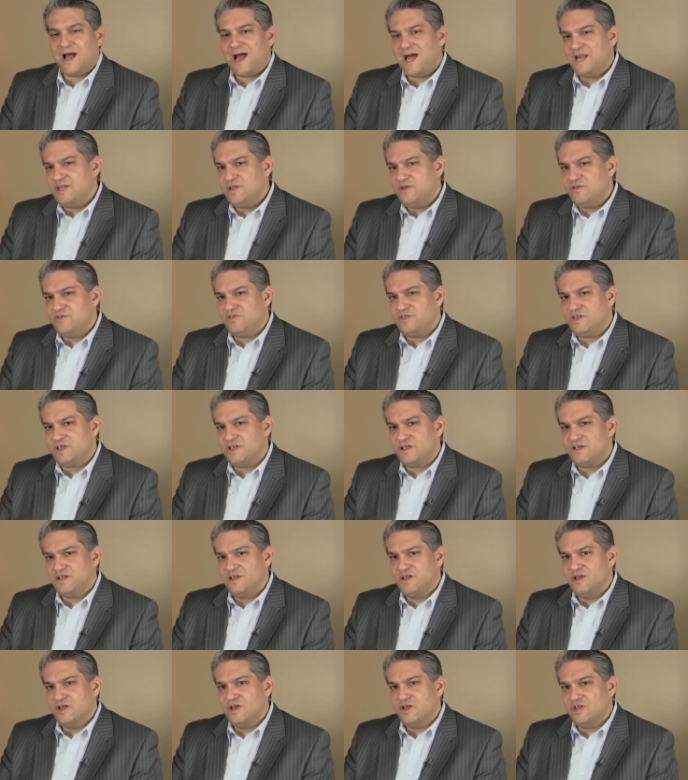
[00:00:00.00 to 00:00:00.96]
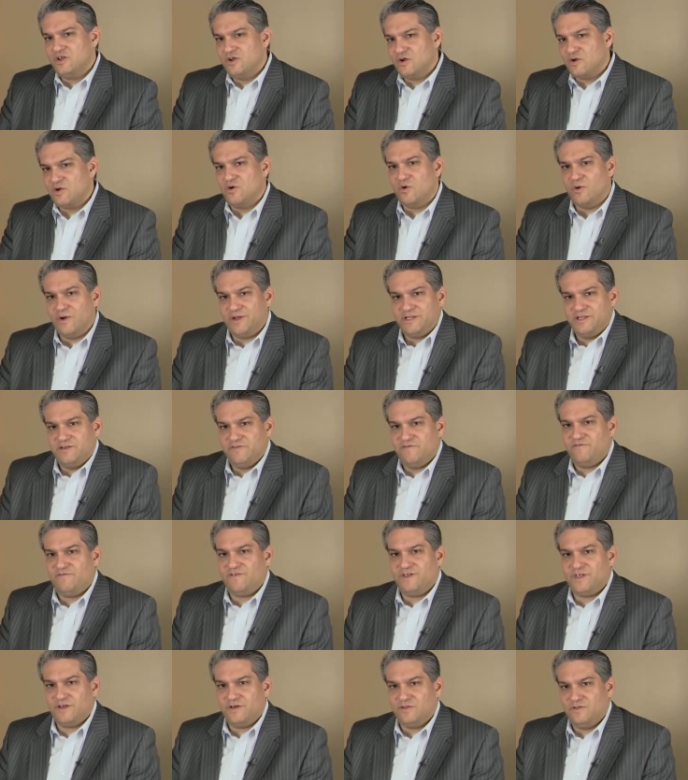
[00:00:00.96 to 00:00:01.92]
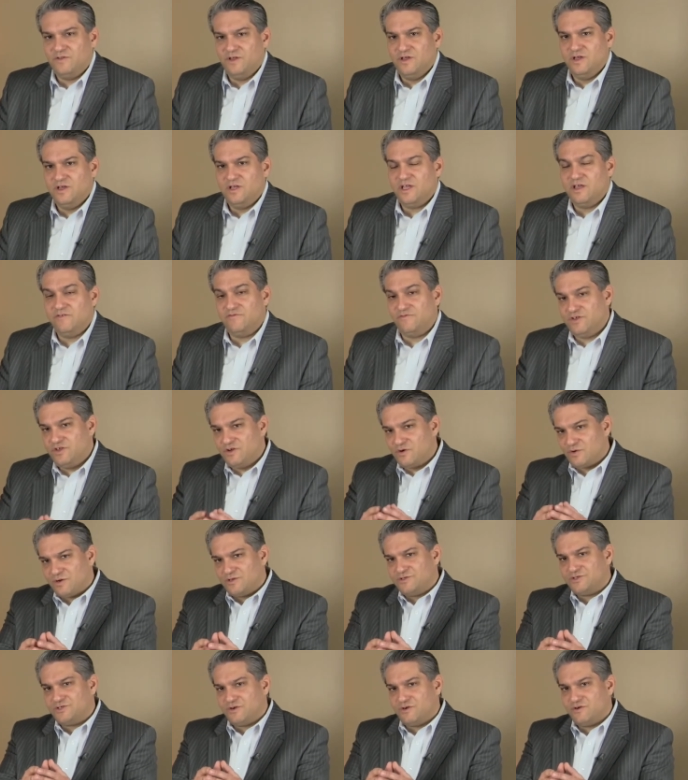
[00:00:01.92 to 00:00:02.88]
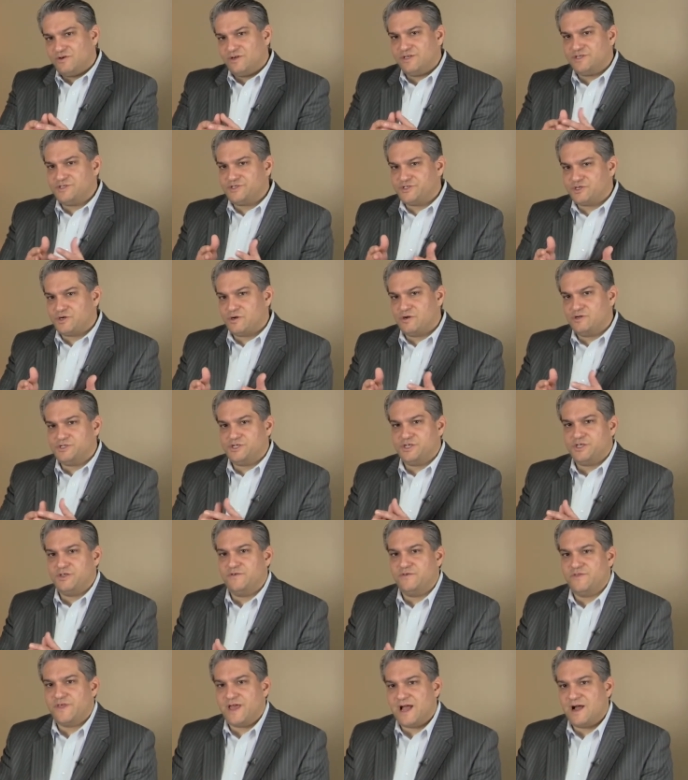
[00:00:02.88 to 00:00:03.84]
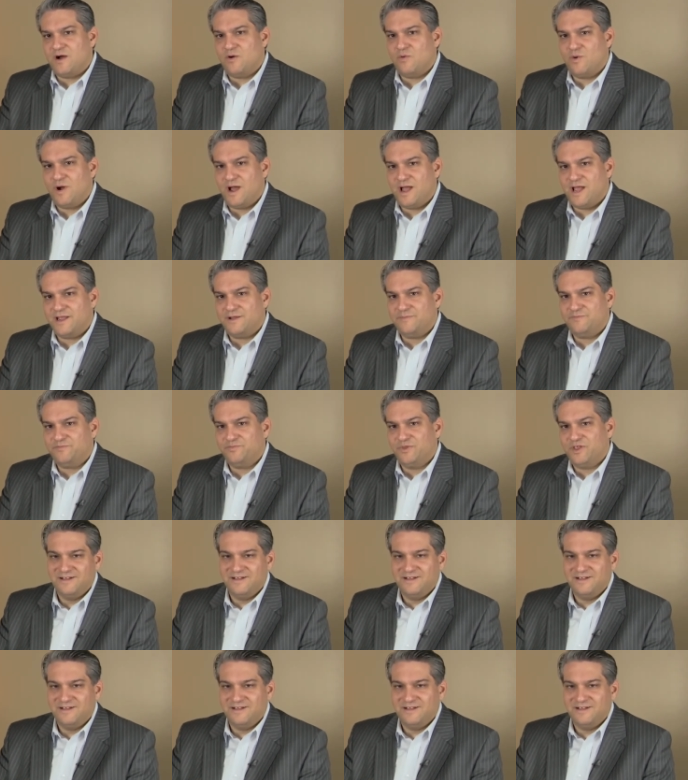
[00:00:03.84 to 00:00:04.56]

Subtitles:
How do you think you're going to feel if your attorney is charging you that way?